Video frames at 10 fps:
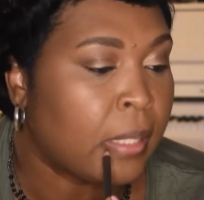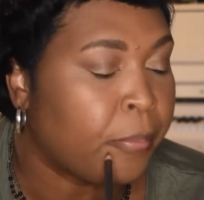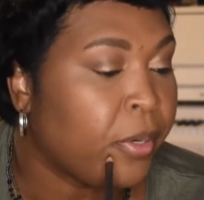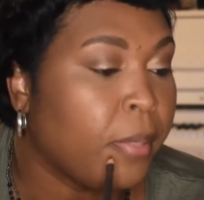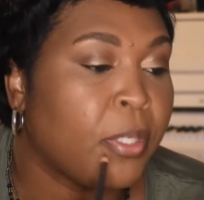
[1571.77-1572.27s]

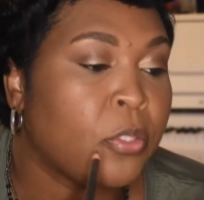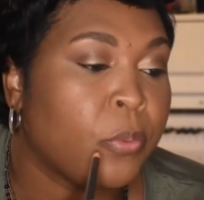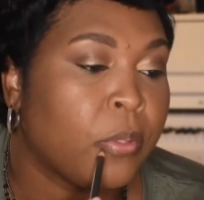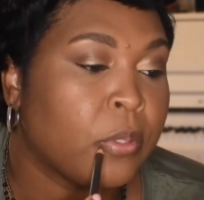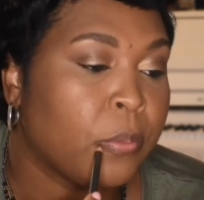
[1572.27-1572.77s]
Pretty much
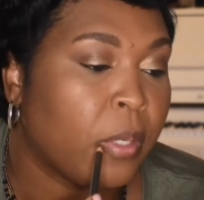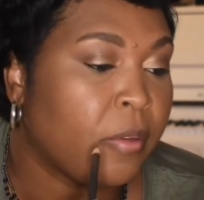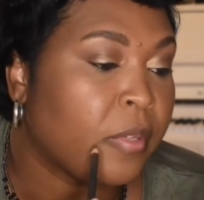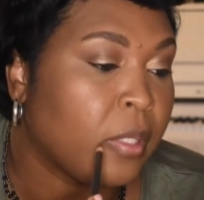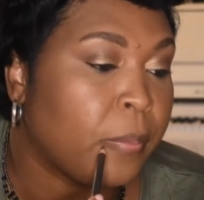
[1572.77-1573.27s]
works
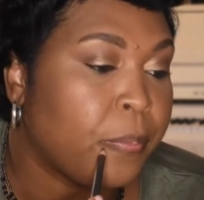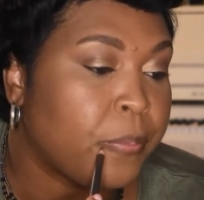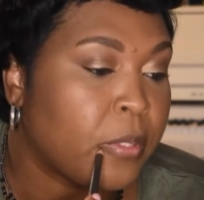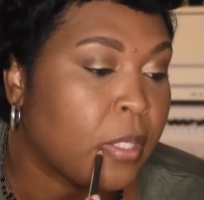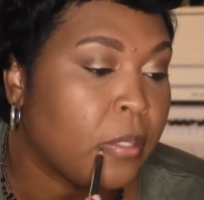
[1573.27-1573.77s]
whatever
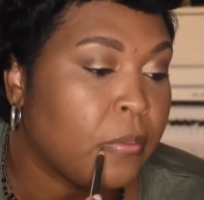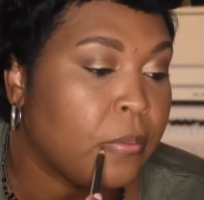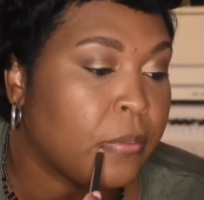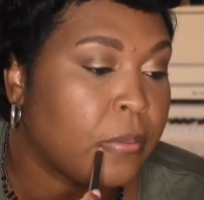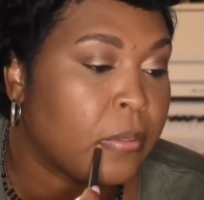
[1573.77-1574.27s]
lipstick you
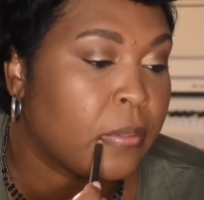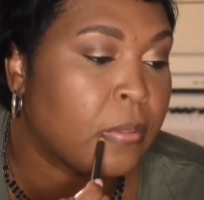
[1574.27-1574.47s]
use.